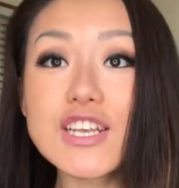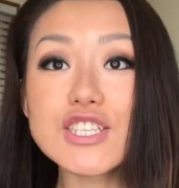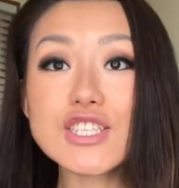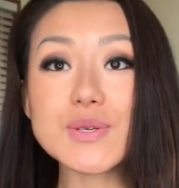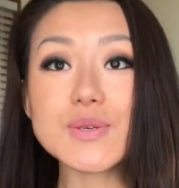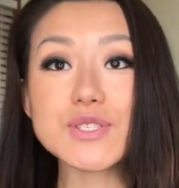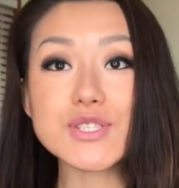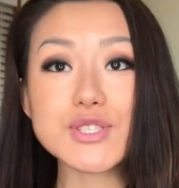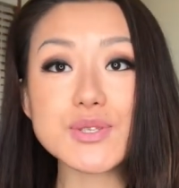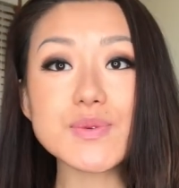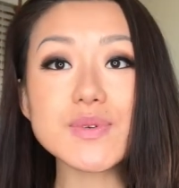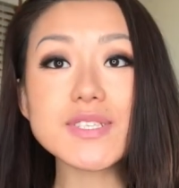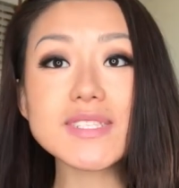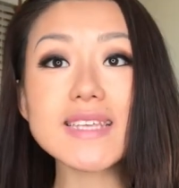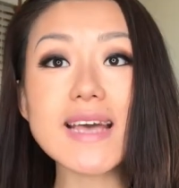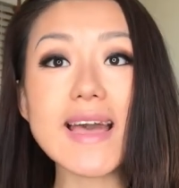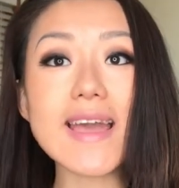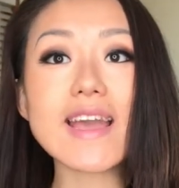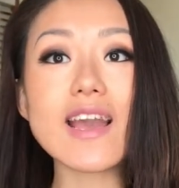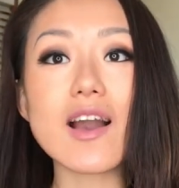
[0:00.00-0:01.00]
So as soon
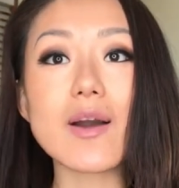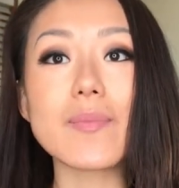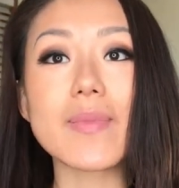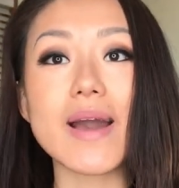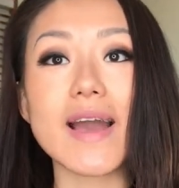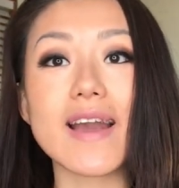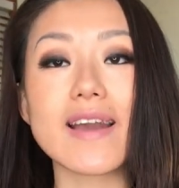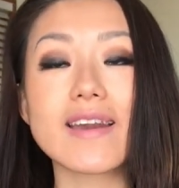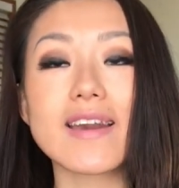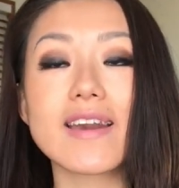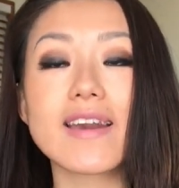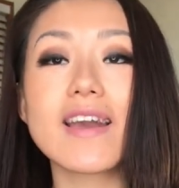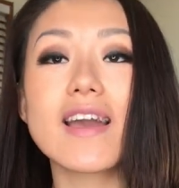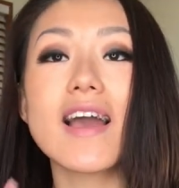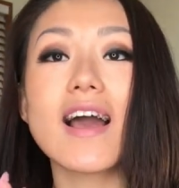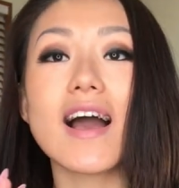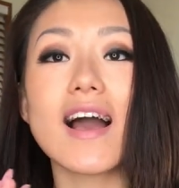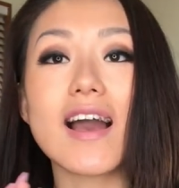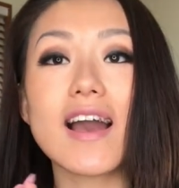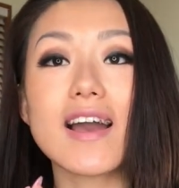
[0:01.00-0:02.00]
as I got back,
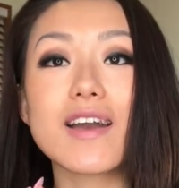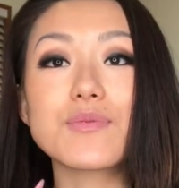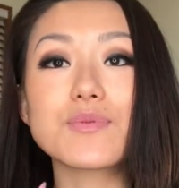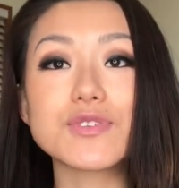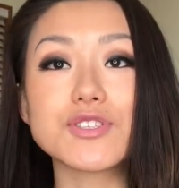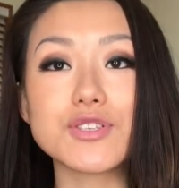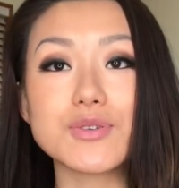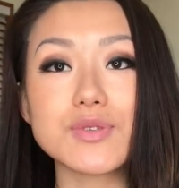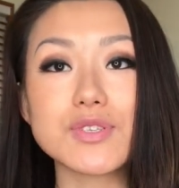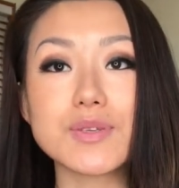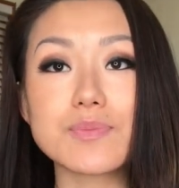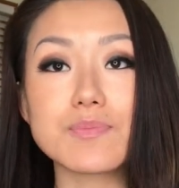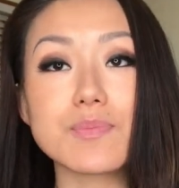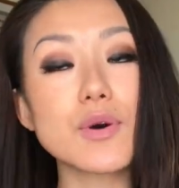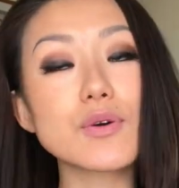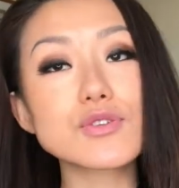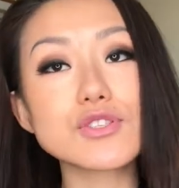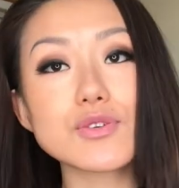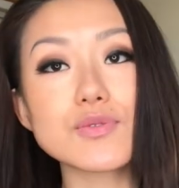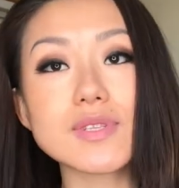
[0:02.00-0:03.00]
I was using
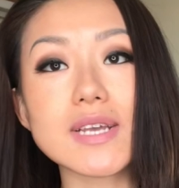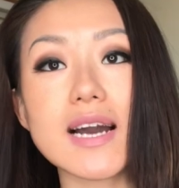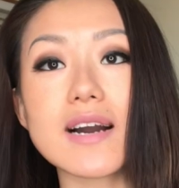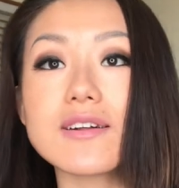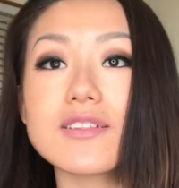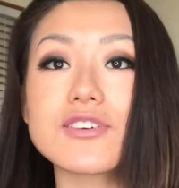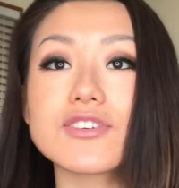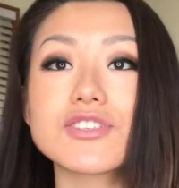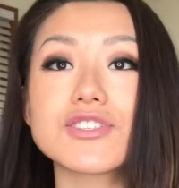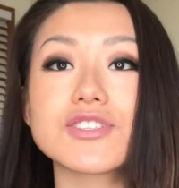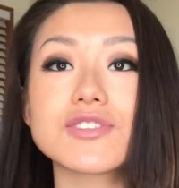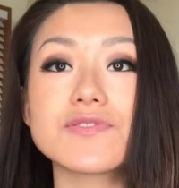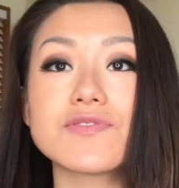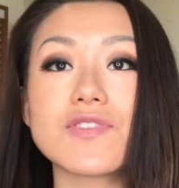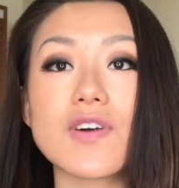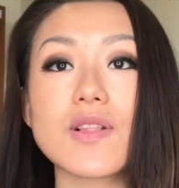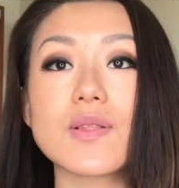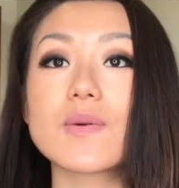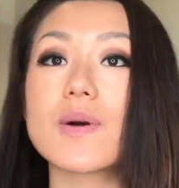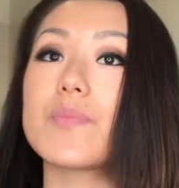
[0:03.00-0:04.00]
Mojo Dollar to
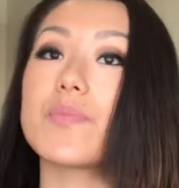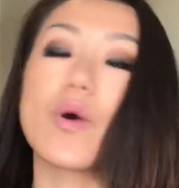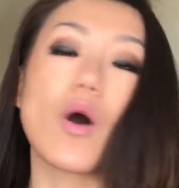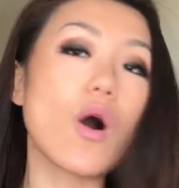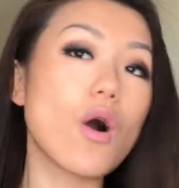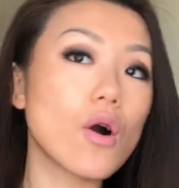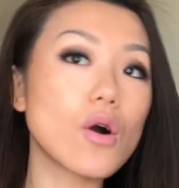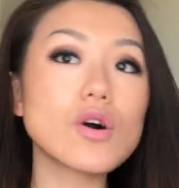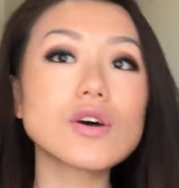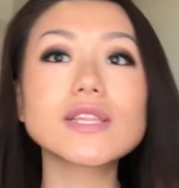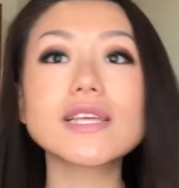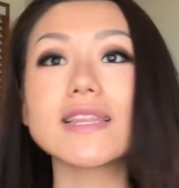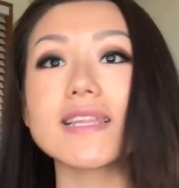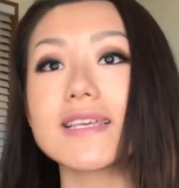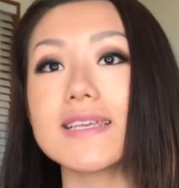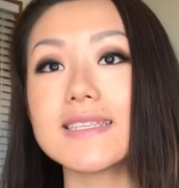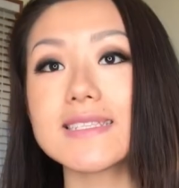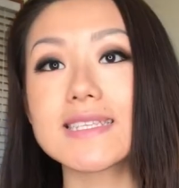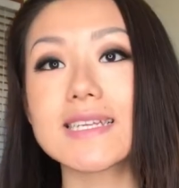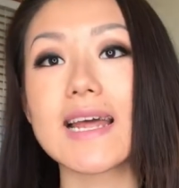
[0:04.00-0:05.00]
follow up all the
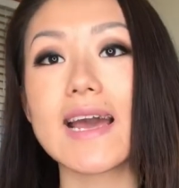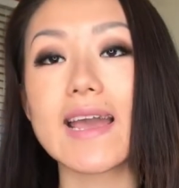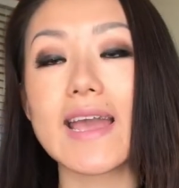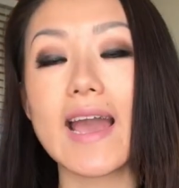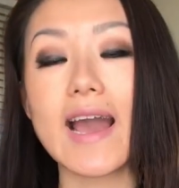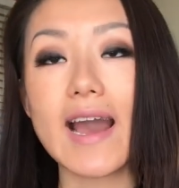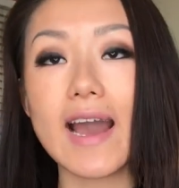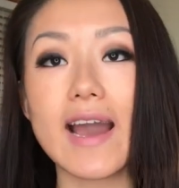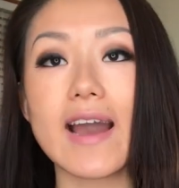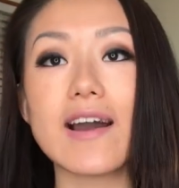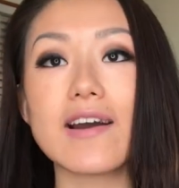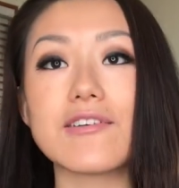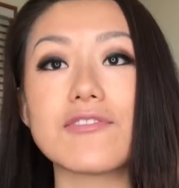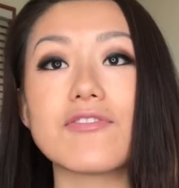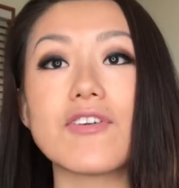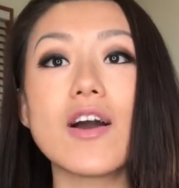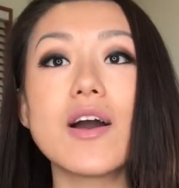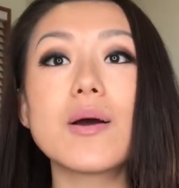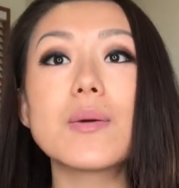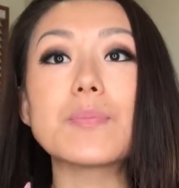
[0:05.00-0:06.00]
leads that I have
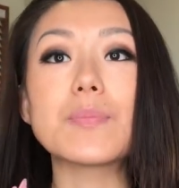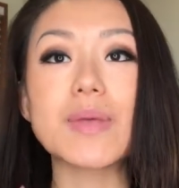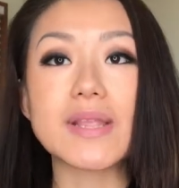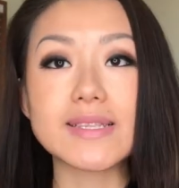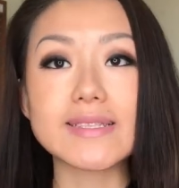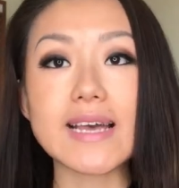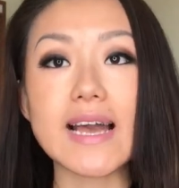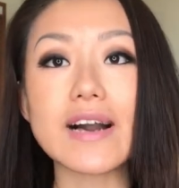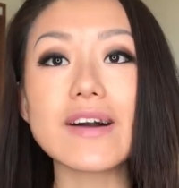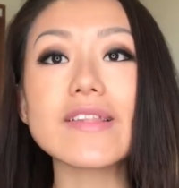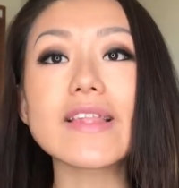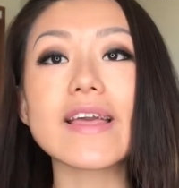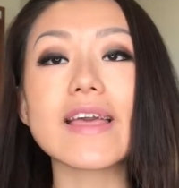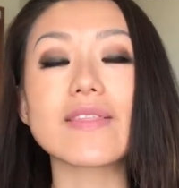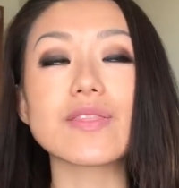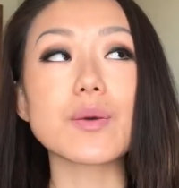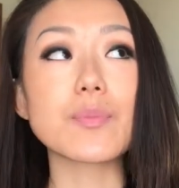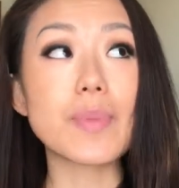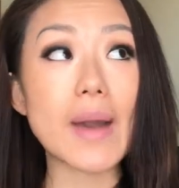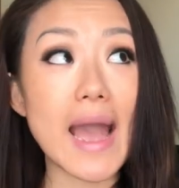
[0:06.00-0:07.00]
been dialing
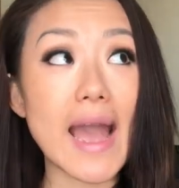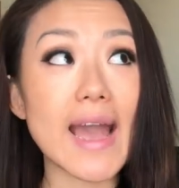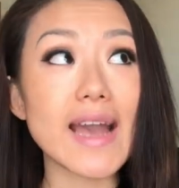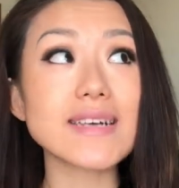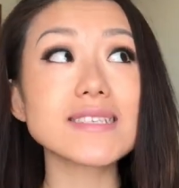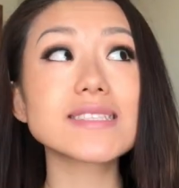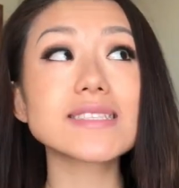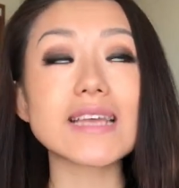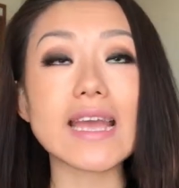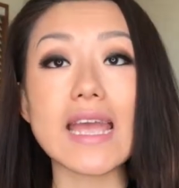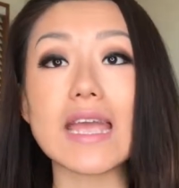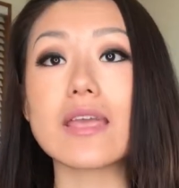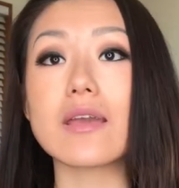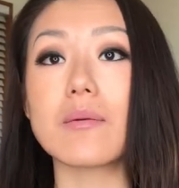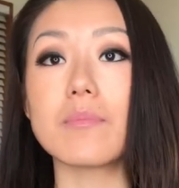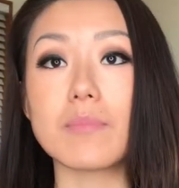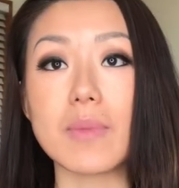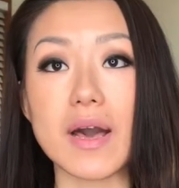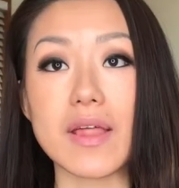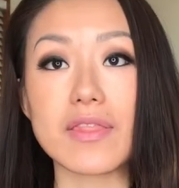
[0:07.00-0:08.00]
in the past
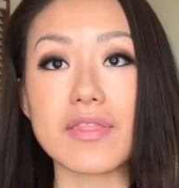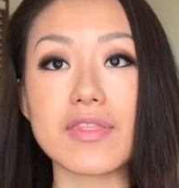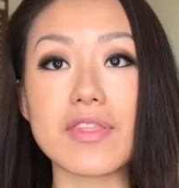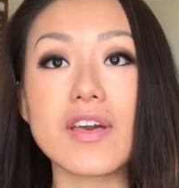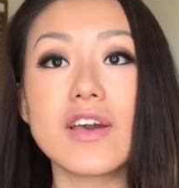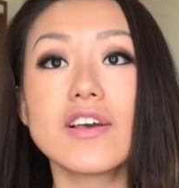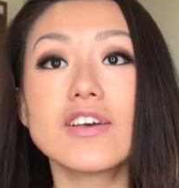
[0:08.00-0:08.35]
8 months.